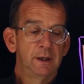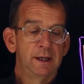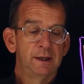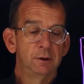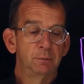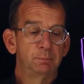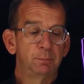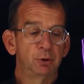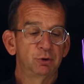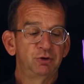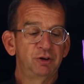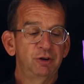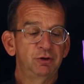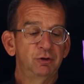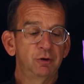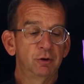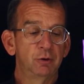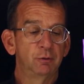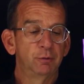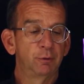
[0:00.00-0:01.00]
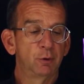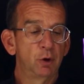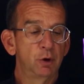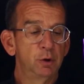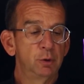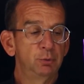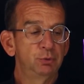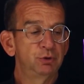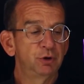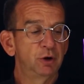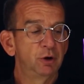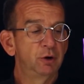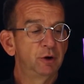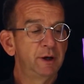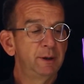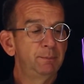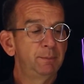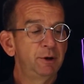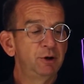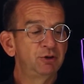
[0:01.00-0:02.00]
And the persistent volumes
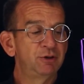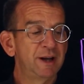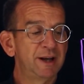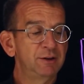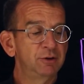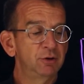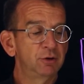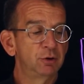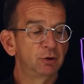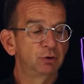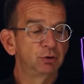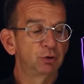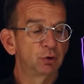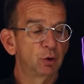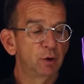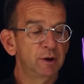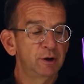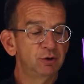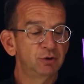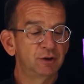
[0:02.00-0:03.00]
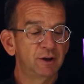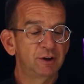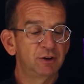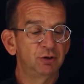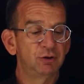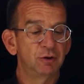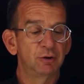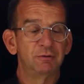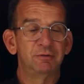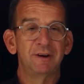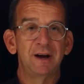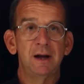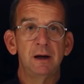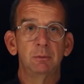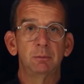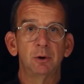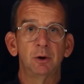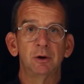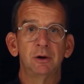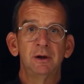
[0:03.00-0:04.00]
represent the storage that is
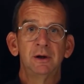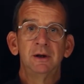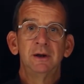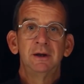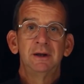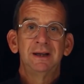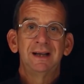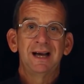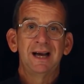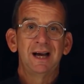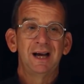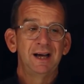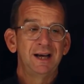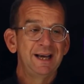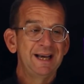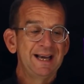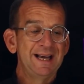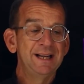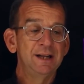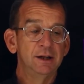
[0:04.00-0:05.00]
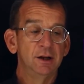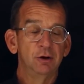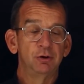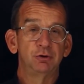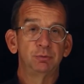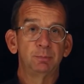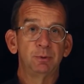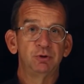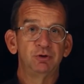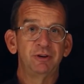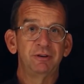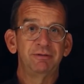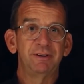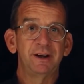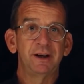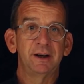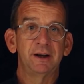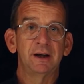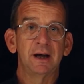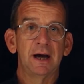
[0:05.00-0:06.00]
available in a
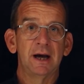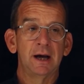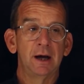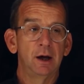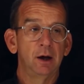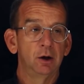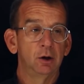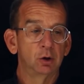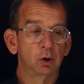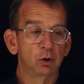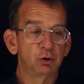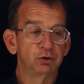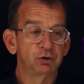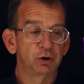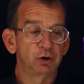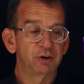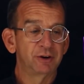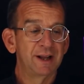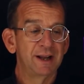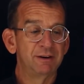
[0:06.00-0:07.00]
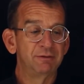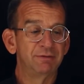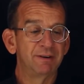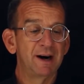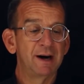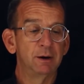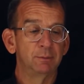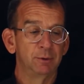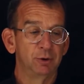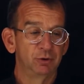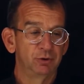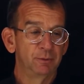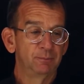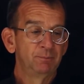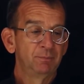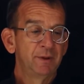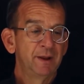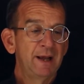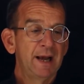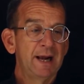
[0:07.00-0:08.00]
specific clustered environment.
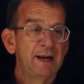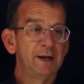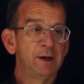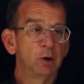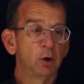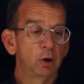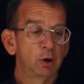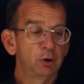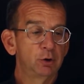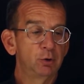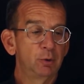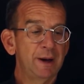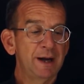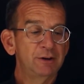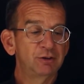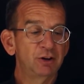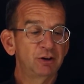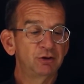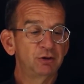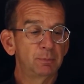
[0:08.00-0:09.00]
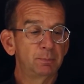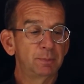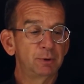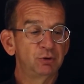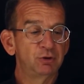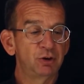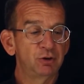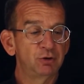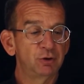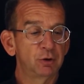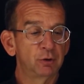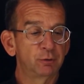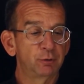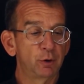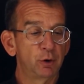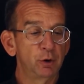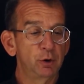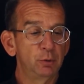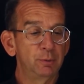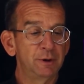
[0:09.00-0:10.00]
And in order to access the persistent
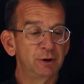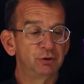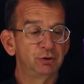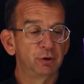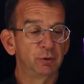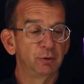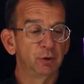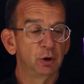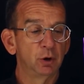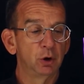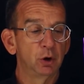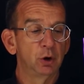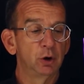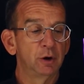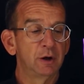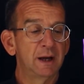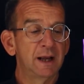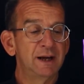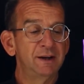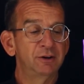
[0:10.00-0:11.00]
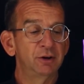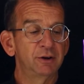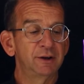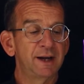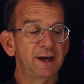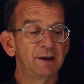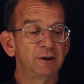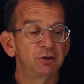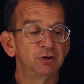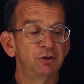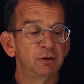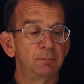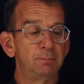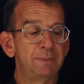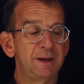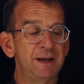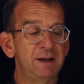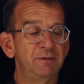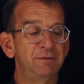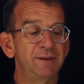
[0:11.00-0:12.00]
volume, as you will learn later, there is the
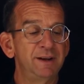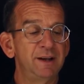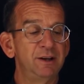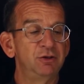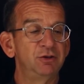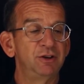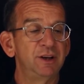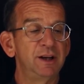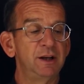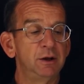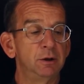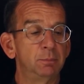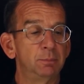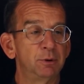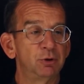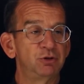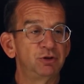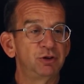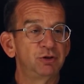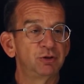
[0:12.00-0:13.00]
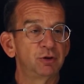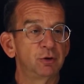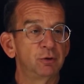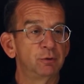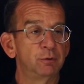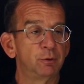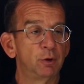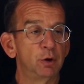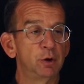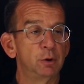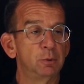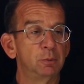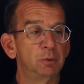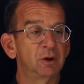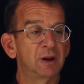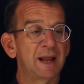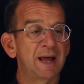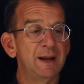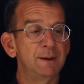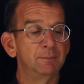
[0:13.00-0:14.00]
PVC, the persistent volume
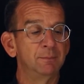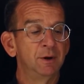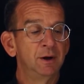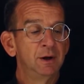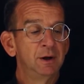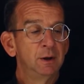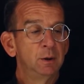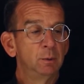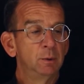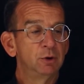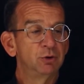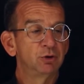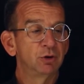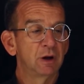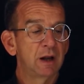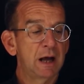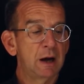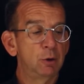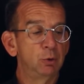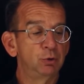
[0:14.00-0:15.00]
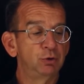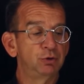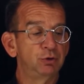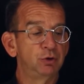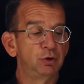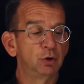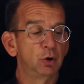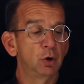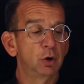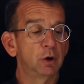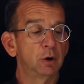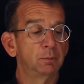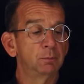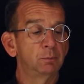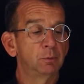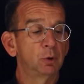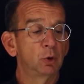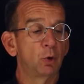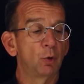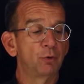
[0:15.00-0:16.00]
claim, which allows your
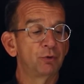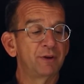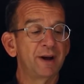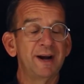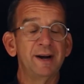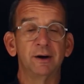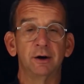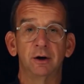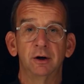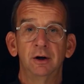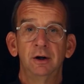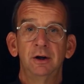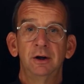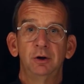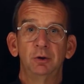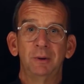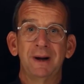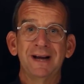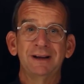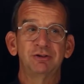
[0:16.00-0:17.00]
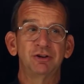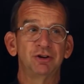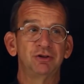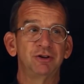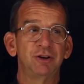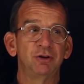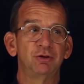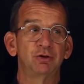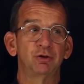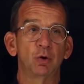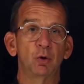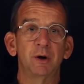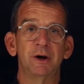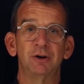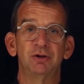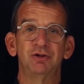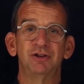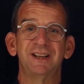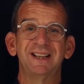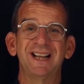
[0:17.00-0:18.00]
container to access the
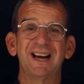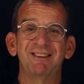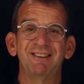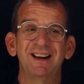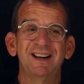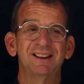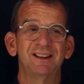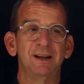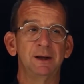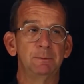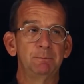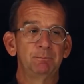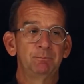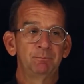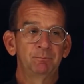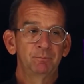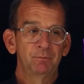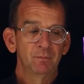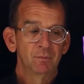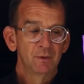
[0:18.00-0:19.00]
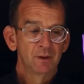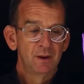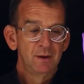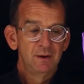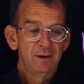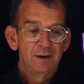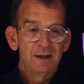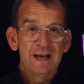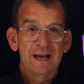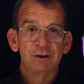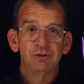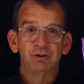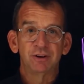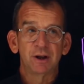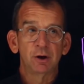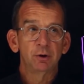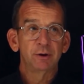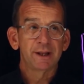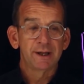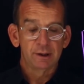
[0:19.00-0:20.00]
storage directly. And
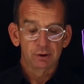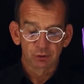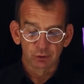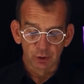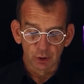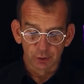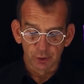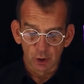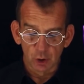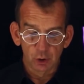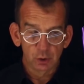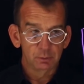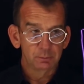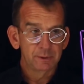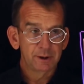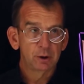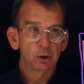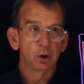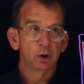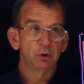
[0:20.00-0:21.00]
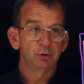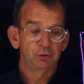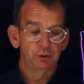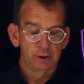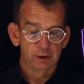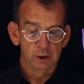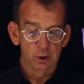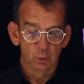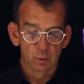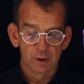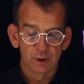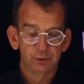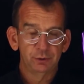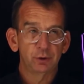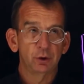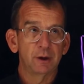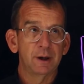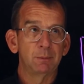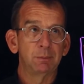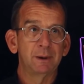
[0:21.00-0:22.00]
still that is not all, because you
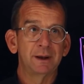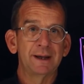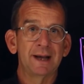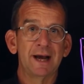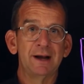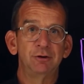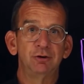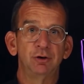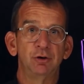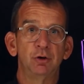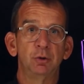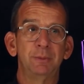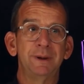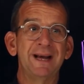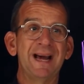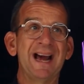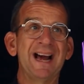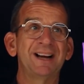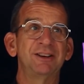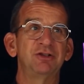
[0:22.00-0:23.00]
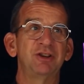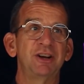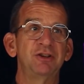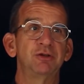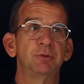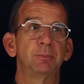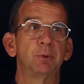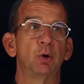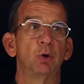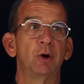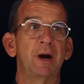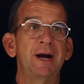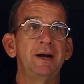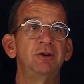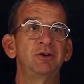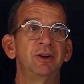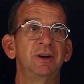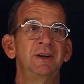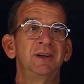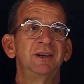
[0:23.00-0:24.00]
want your application to be accessible,
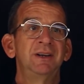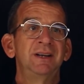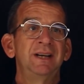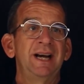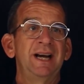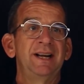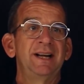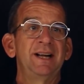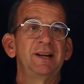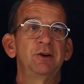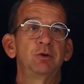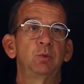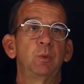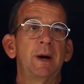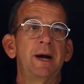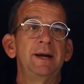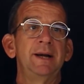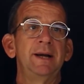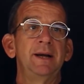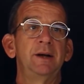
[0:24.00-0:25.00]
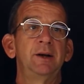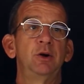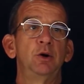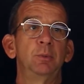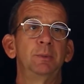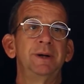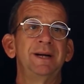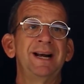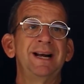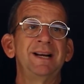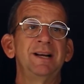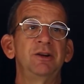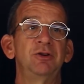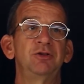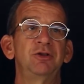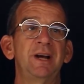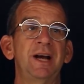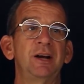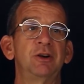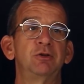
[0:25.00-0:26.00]
right? And that is why in
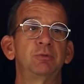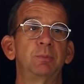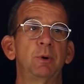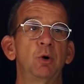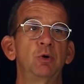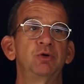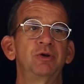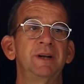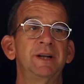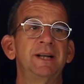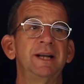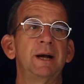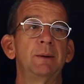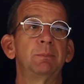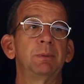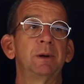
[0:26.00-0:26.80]
Kubernetes exposing the